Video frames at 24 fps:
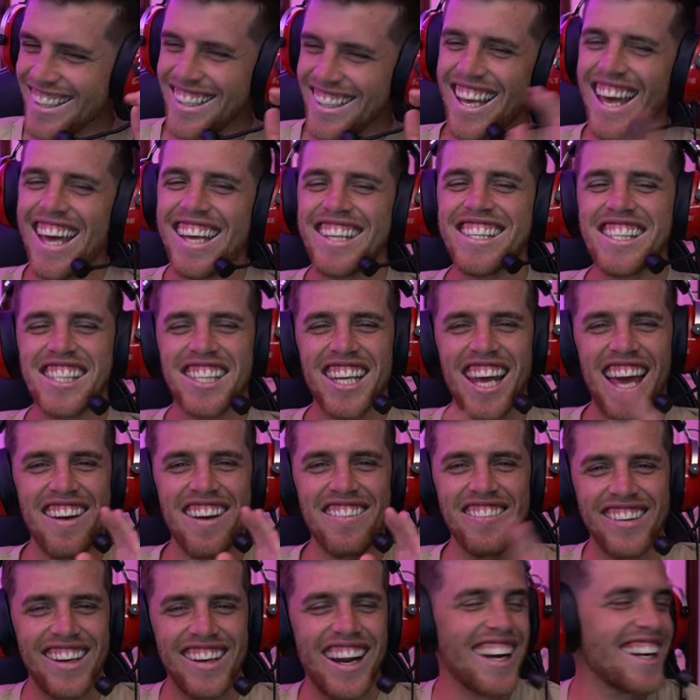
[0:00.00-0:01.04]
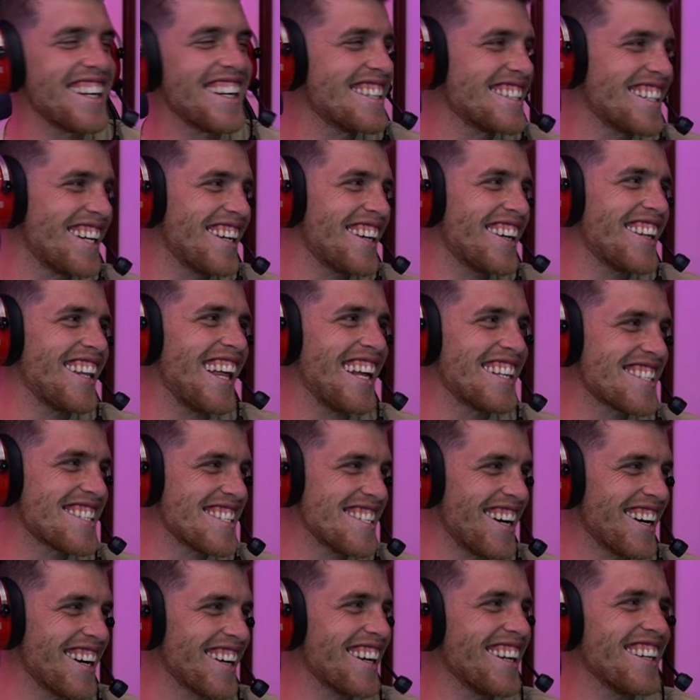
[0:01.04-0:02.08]
yes, Stanford, I can tell you that's
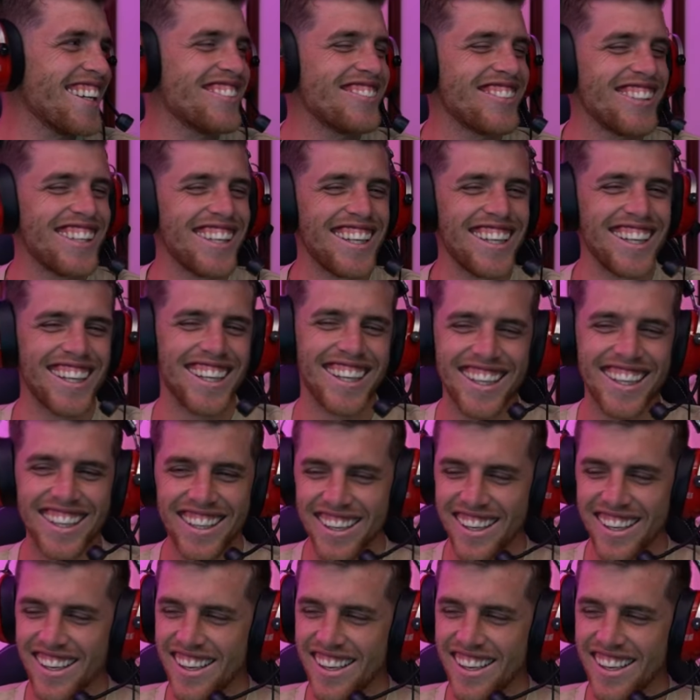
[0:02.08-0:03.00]
not going to be it.